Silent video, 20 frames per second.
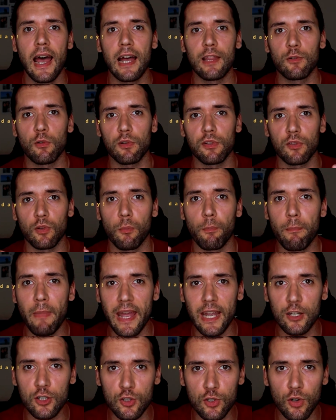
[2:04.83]
And also
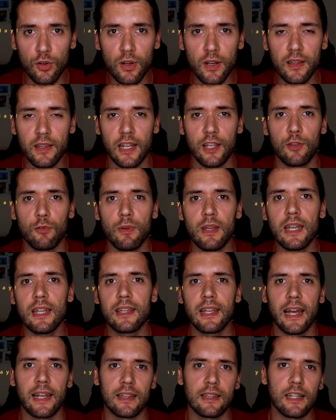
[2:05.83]
make sure that you
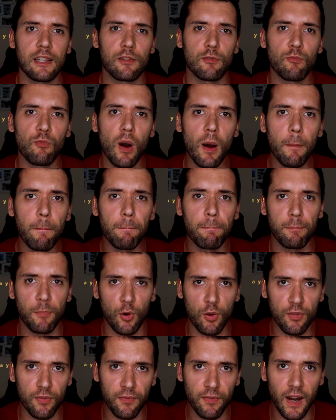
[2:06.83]
eat at least
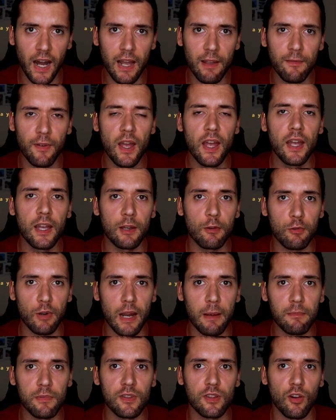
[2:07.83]
1.5
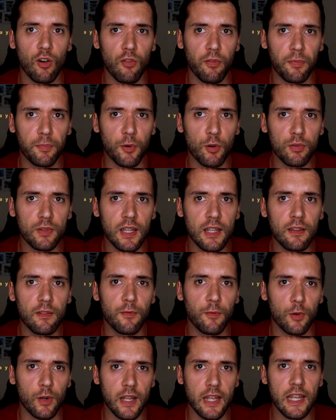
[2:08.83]
grams of protein
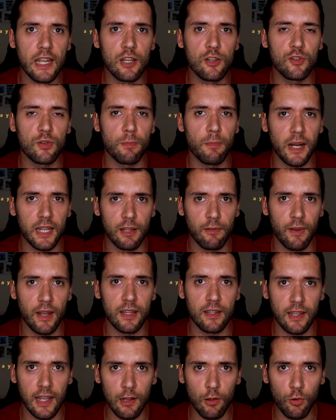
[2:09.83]
for each body
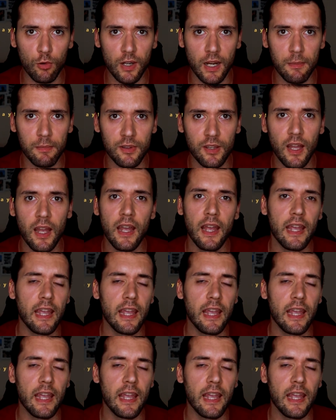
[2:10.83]
weight kilograms.